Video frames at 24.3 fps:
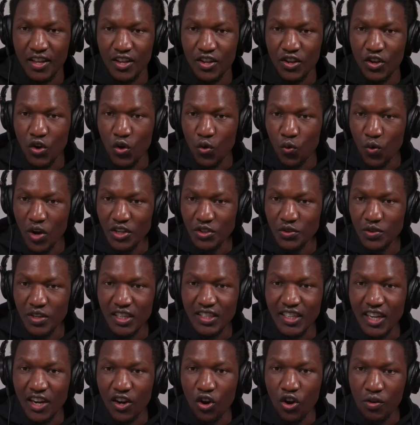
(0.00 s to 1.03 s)
Once you get
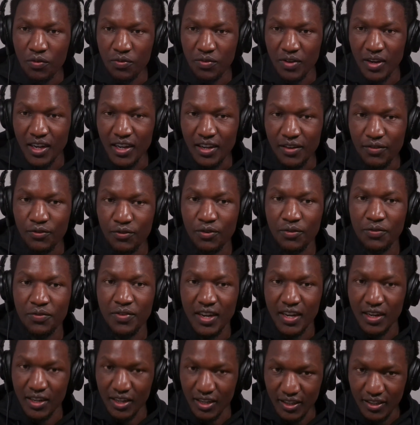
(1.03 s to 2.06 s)
an offer for
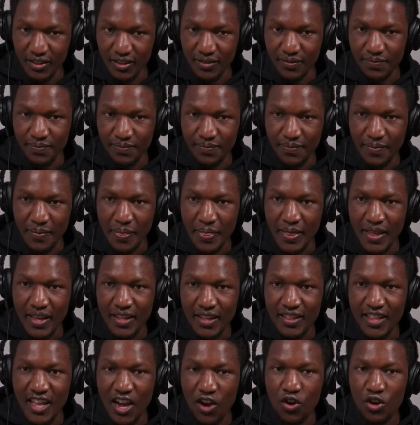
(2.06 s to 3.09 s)
funding,
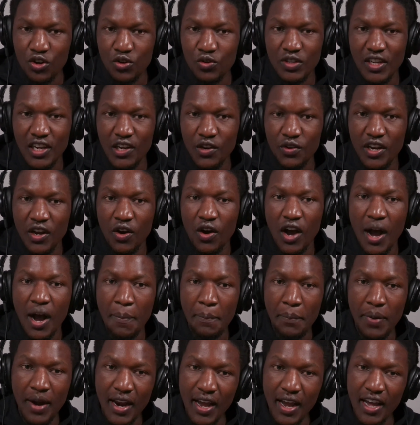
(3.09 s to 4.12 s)
they're going to tell you now
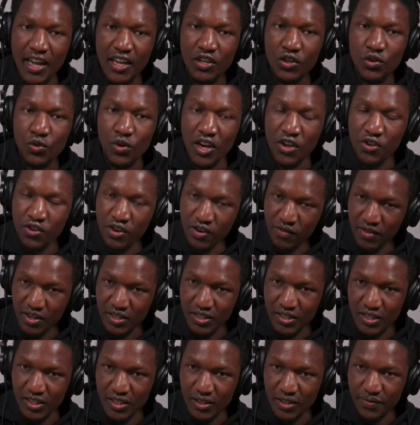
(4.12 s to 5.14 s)
apply to a
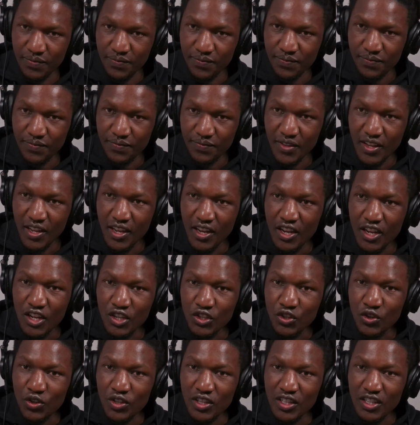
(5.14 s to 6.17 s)
university.
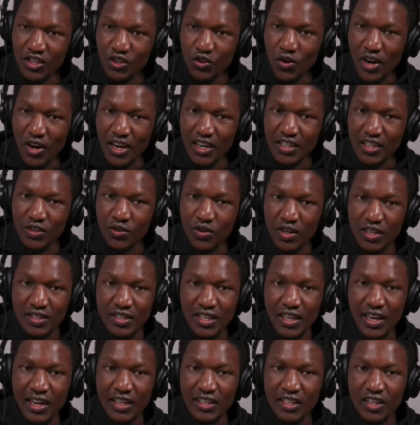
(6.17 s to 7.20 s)
So you can
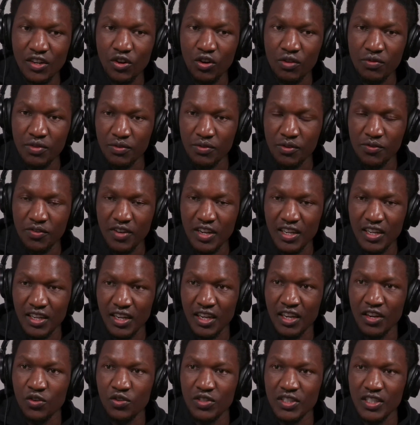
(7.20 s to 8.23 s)
still get an offer for funding
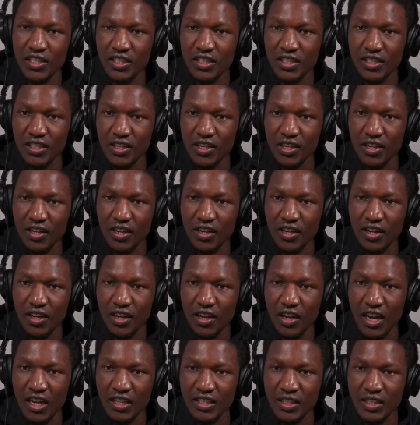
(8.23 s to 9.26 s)
and not get
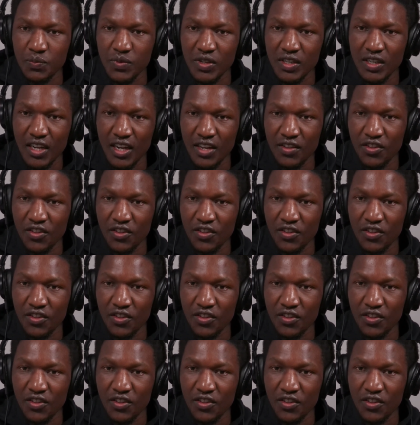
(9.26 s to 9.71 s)
accepted at the